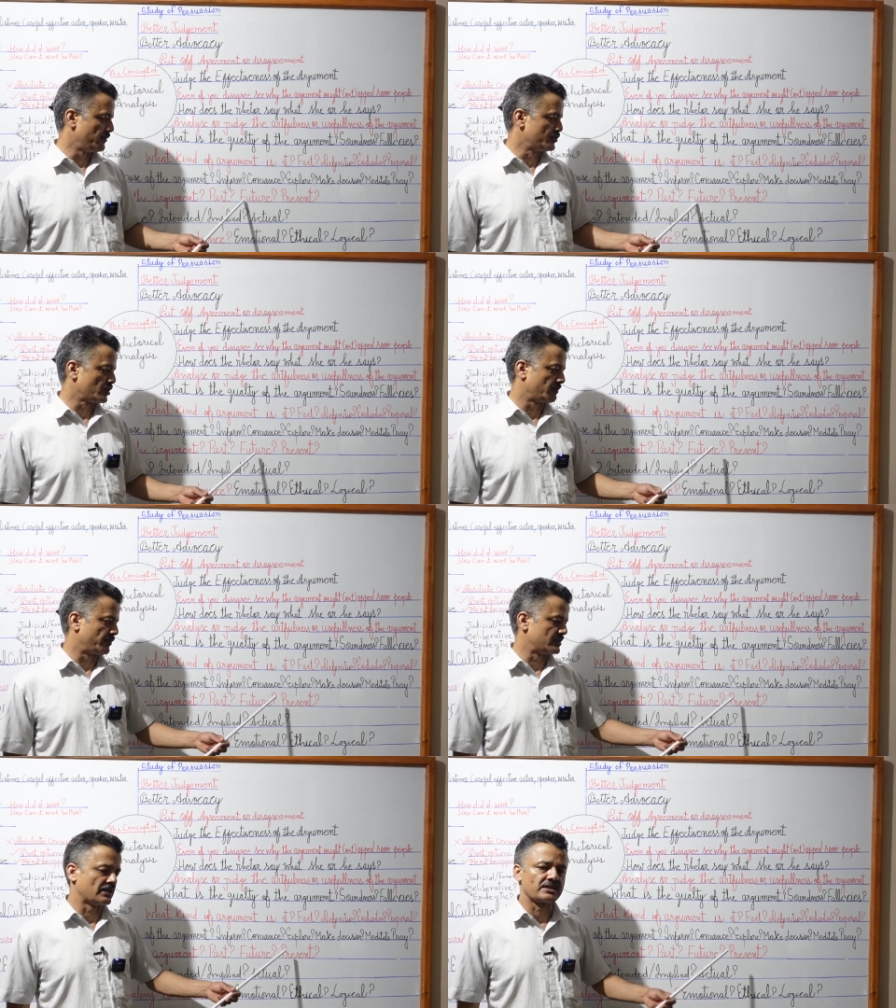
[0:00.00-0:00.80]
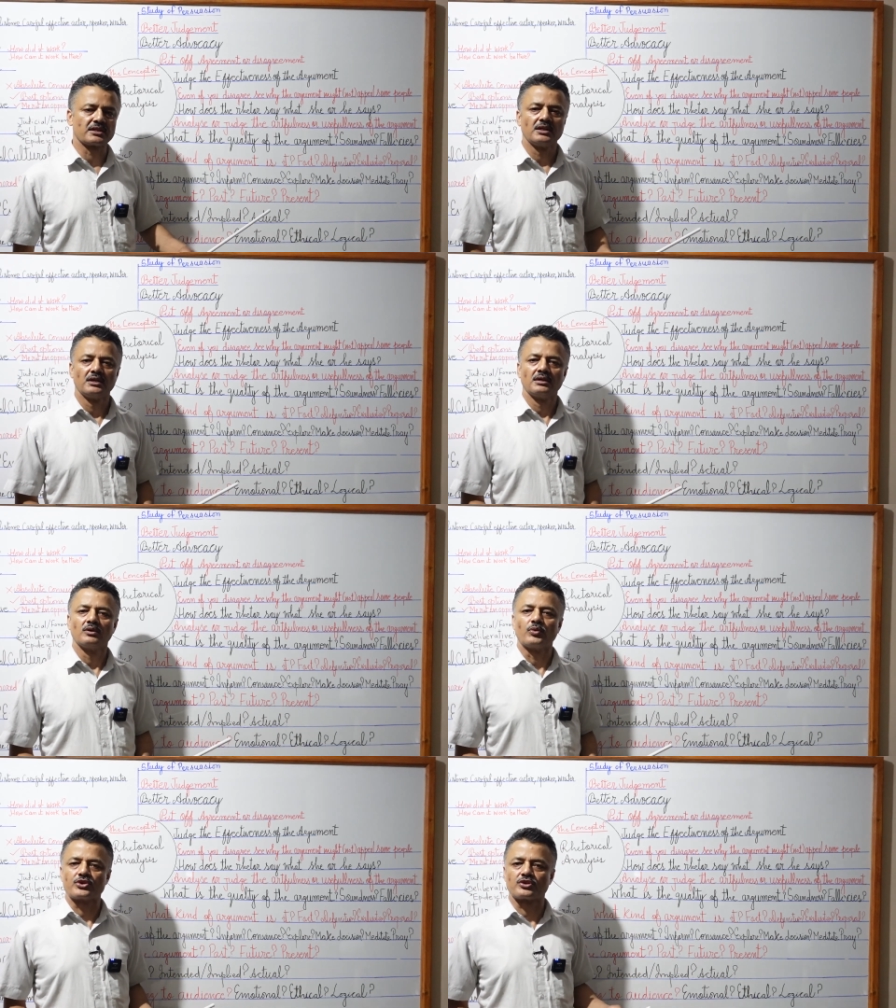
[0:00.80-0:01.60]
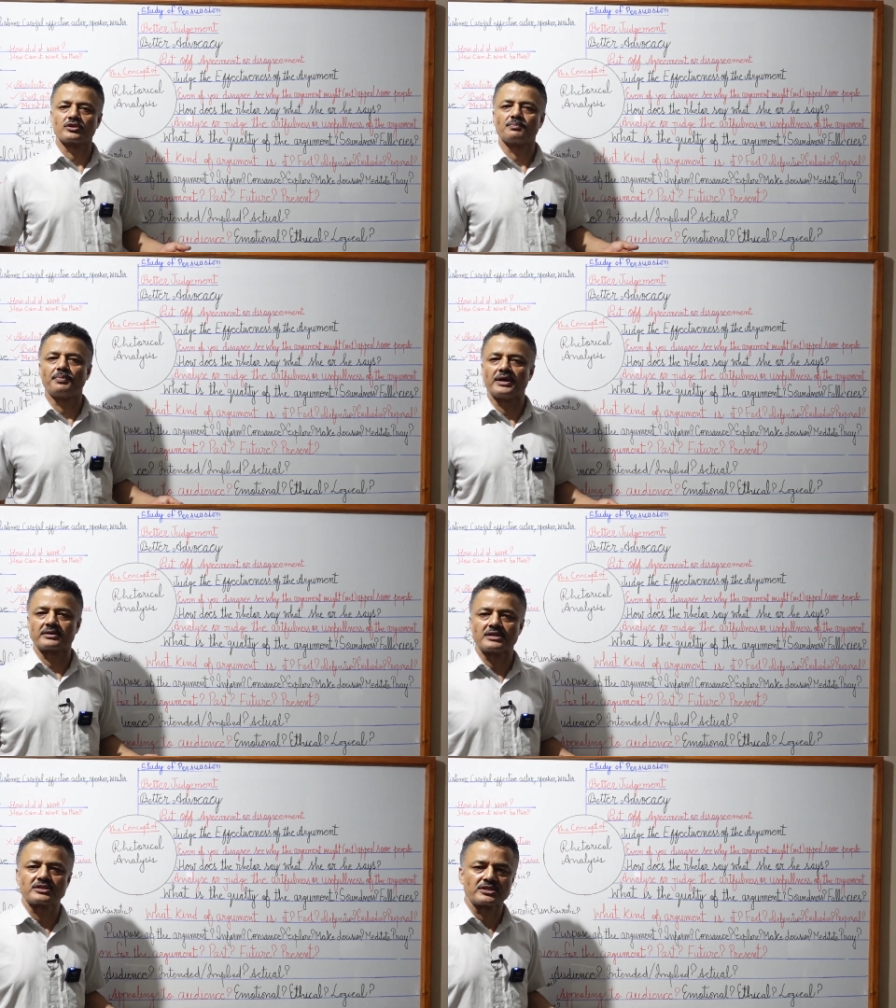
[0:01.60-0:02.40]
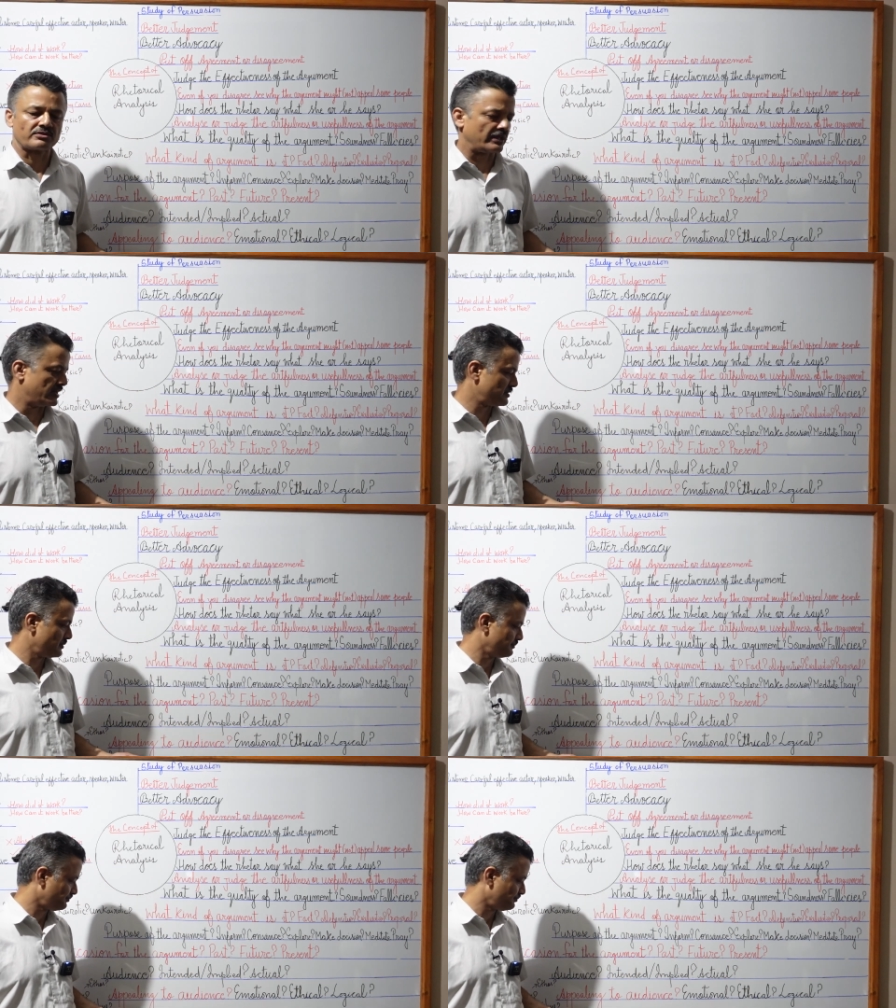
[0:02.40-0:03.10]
future, present. We should pay attention to this.